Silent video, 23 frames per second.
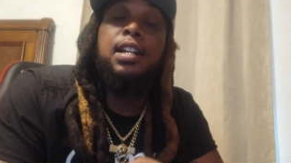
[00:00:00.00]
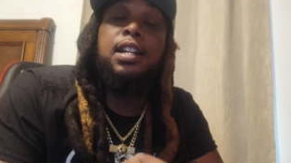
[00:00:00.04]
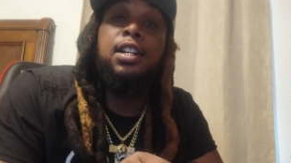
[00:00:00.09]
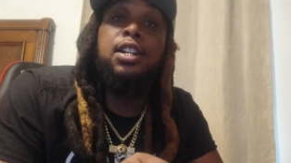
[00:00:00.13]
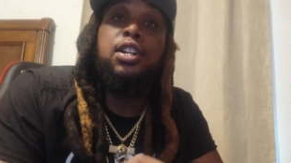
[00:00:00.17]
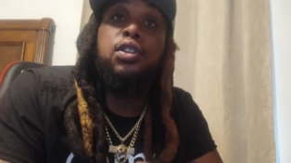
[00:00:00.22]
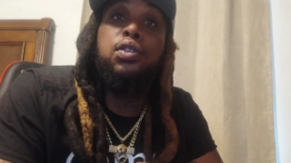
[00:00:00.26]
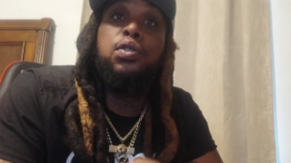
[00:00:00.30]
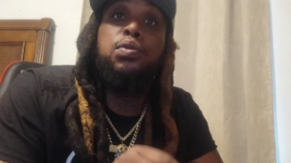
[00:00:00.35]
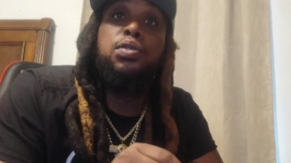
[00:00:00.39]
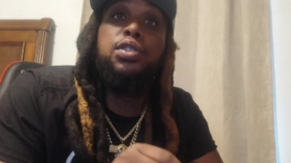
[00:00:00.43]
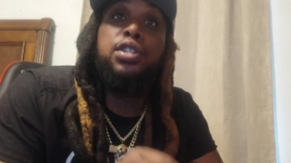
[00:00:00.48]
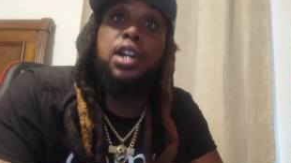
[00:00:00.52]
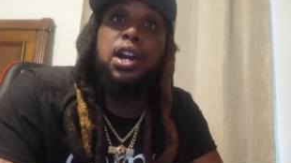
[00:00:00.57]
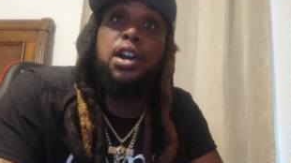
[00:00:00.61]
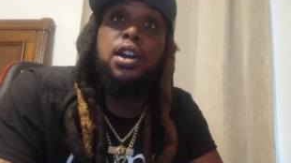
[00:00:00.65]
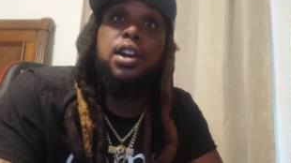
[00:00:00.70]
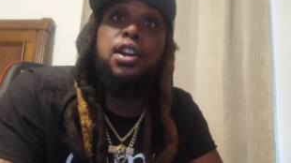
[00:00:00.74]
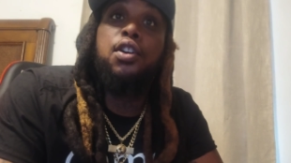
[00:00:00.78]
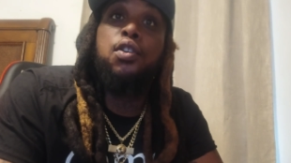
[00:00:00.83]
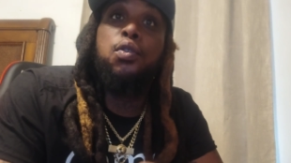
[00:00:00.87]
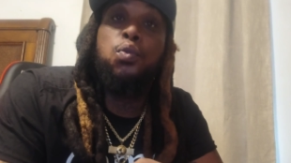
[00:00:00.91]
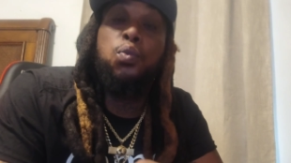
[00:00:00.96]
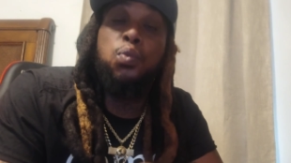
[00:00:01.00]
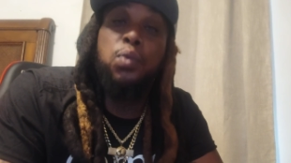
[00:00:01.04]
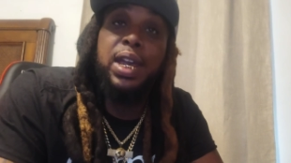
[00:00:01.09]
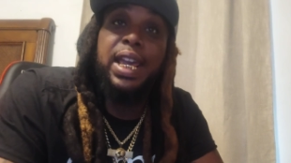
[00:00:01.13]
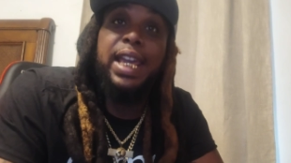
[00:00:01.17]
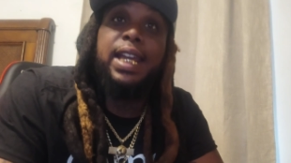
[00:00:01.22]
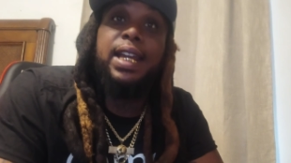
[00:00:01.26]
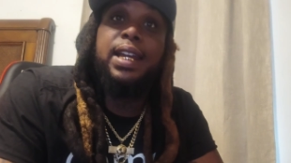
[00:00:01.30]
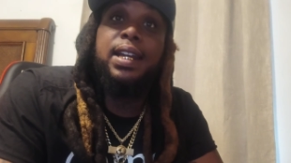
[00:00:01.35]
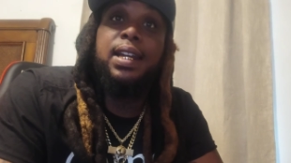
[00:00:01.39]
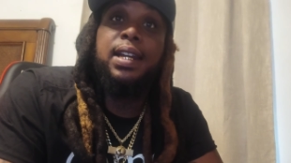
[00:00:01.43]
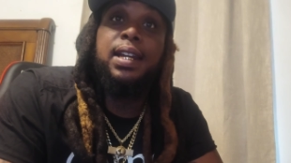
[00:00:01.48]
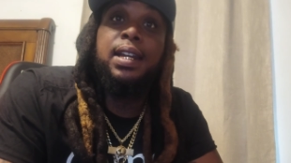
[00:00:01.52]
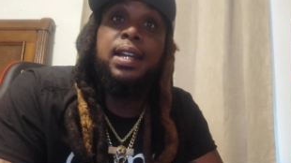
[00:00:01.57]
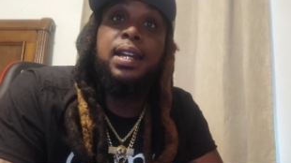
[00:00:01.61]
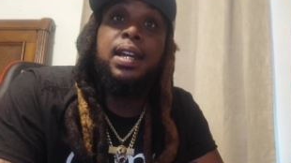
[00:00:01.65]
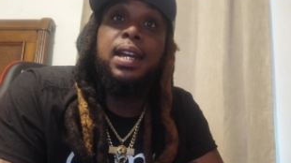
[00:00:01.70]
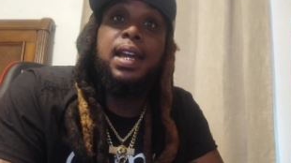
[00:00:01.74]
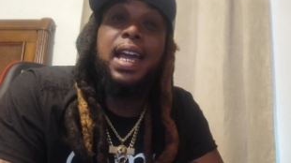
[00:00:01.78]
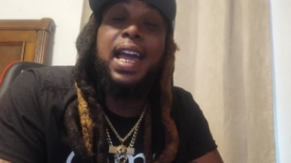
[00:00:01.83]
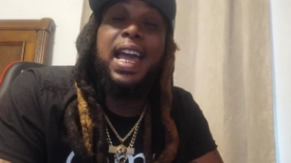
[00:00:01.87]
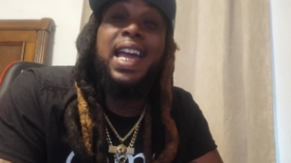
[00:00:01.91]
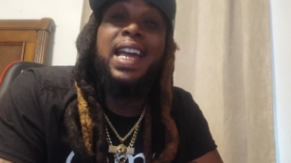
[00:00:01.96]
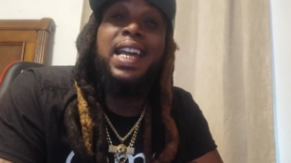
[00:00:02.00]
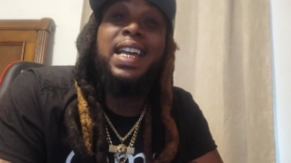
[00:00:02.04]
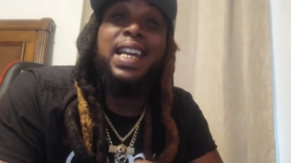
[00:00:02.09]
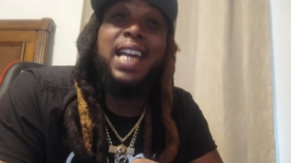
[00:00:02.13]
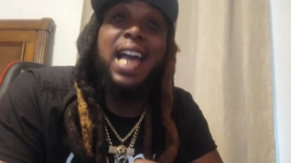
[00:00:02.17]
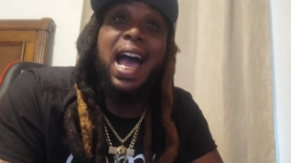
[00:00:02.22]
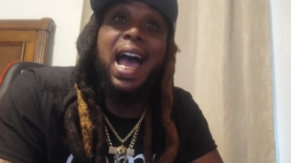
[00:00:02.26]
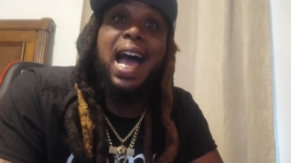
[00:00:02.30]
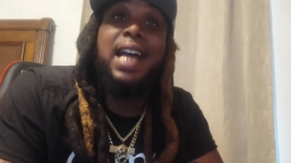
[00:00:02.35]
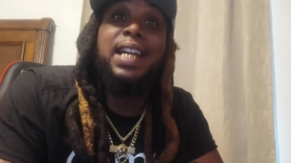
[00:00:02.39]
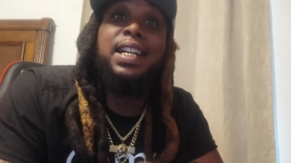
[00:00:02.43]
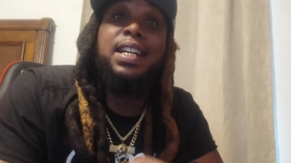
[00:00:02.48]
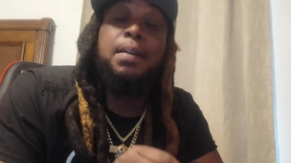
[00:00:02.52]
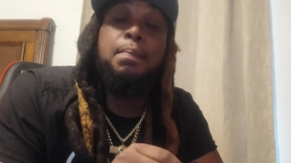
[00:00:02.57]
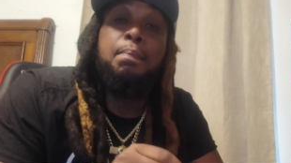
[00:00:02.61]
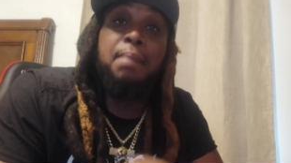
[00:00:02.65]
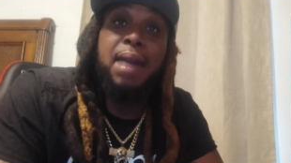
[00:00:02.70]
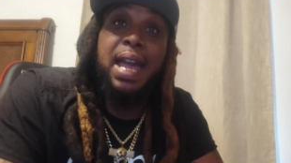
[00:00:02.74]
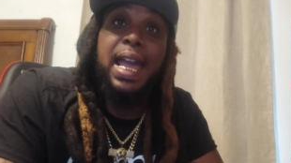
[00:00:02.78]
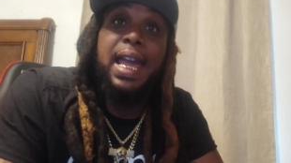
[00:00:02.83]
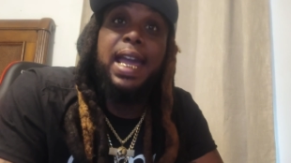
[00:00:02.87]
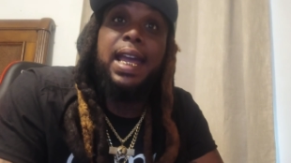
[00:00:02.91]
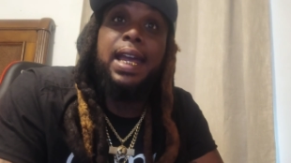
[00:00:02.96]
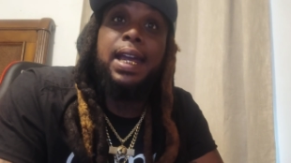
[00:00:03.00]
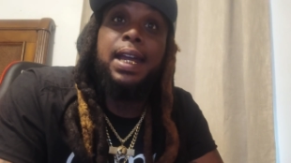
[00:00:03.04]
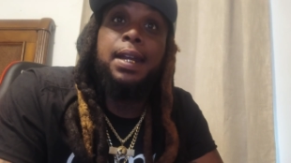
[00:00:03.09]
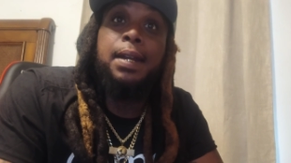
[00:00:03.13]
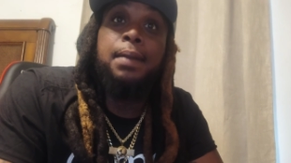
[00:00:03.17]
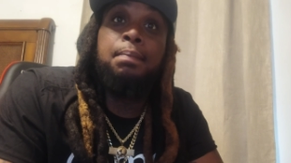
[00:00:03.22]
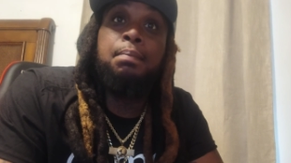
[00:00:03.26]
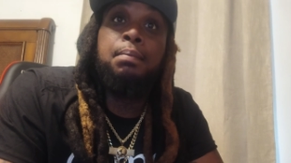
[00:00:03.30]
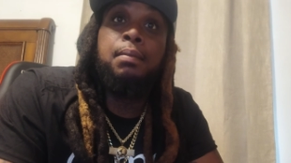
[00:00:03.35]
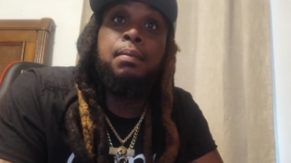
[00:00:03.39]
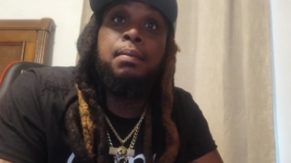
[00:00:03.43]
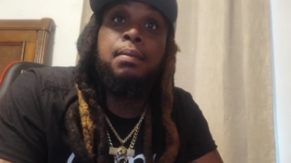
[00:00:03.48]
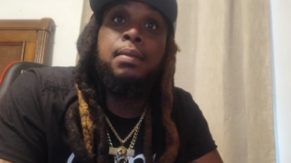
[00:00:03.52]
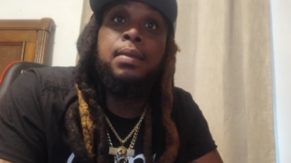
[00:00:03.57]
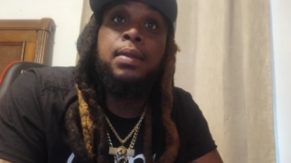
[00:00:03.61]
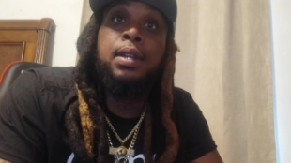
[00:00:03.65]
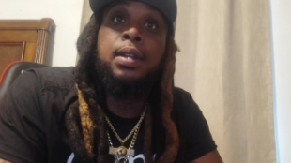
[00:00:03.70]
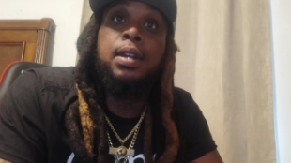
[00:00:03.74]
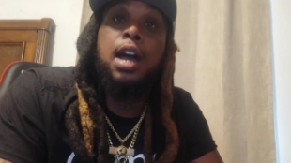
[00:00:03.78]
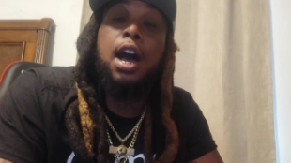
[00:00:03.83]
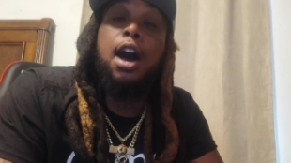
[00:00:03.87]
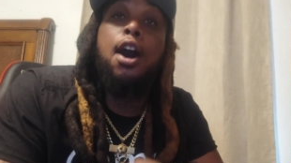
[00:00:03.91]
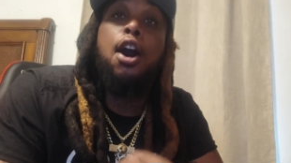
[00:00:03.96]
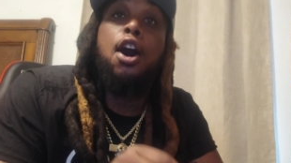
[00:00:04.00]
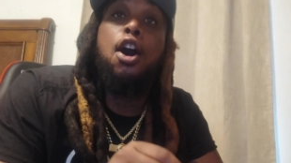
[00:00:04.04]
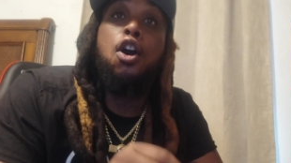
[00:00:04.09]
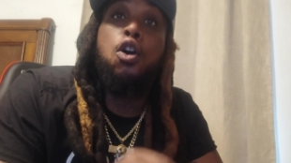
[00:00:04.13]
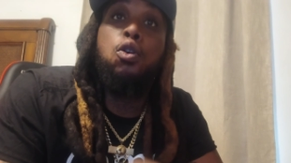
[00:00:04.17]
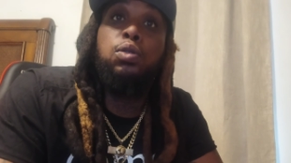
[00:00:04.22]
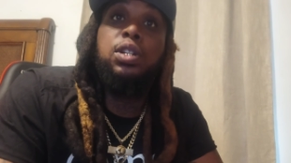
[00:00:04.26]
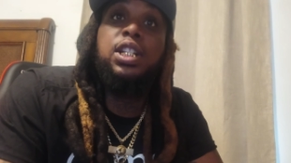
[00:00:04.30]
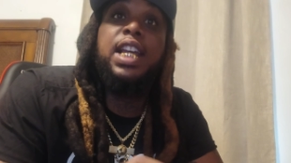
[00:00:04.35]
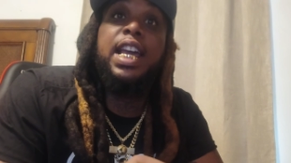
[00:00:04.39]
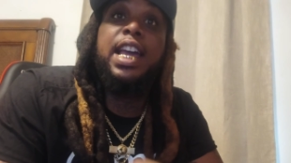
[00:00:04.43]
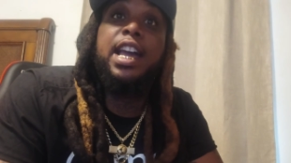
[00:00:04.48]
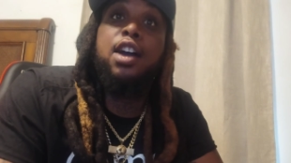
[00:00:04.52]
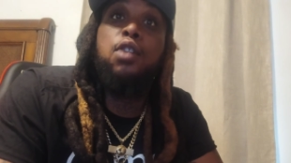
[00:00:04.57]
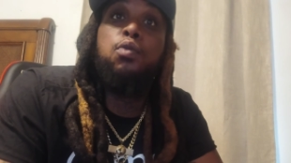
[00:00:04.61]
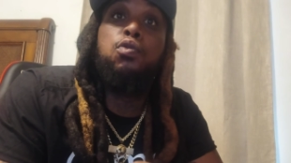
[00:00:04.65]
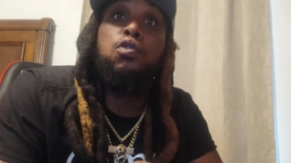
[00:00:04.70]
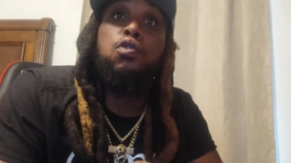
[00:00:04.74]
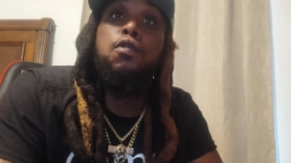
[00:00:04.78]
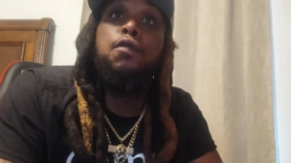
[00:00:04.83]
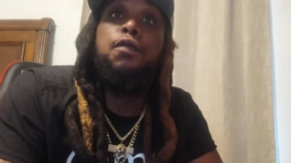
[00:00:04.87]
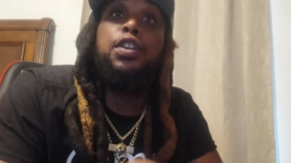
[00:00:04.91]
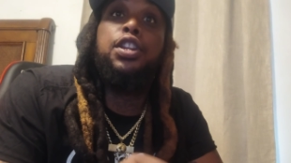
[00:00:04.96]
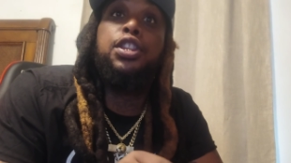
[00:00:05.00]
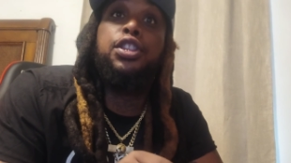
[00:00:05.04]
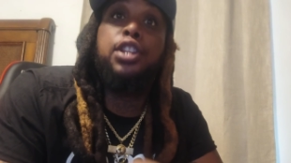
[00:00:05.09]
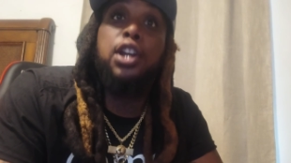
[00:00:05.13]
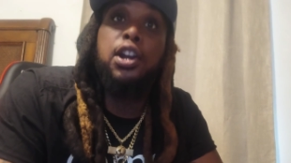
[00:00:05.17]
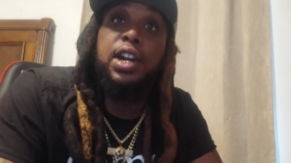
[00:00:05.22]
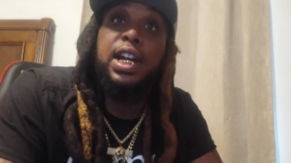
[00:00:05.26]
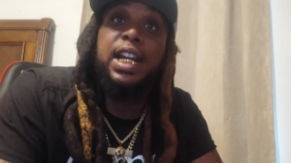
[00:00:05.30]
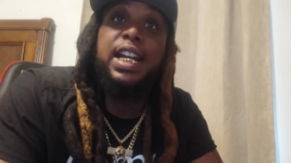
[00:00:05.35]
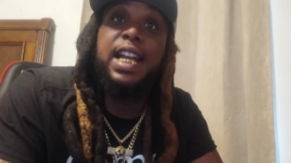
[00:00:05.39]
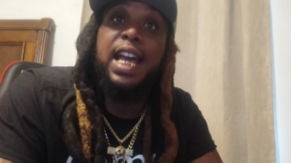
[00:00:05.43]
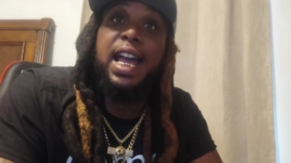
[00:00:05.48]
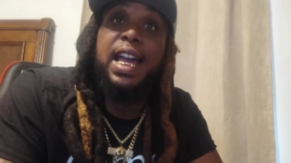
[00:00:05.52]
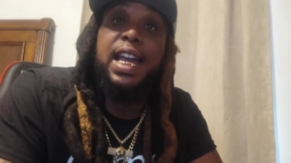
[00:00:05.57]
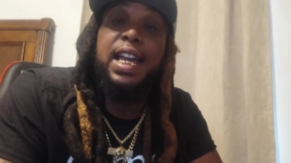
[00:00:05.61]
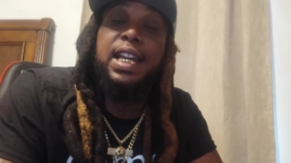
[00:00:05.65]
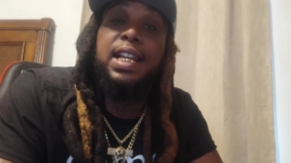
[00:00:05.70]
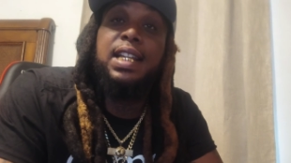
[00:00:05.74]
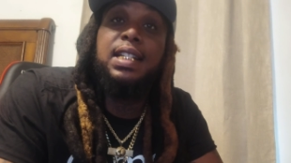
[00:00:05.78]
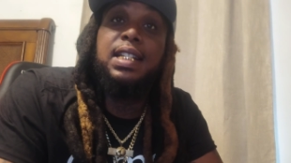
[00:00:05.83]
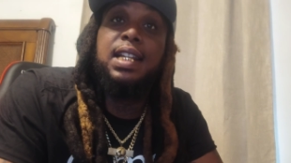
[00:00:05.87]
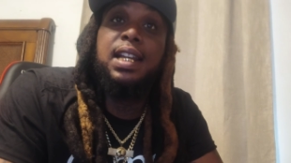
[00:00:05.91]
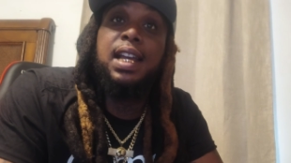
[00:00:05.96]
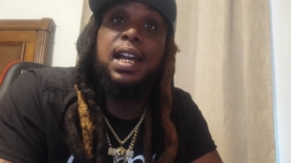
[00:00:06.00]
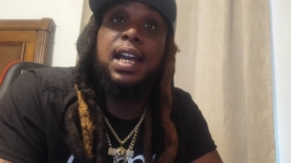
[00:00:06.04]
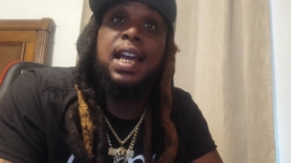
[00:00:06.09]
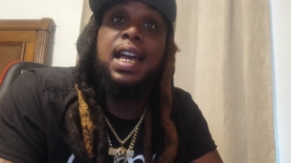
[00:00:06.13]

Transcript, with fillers: Little Durk went and got the man a hotel room for 30 days,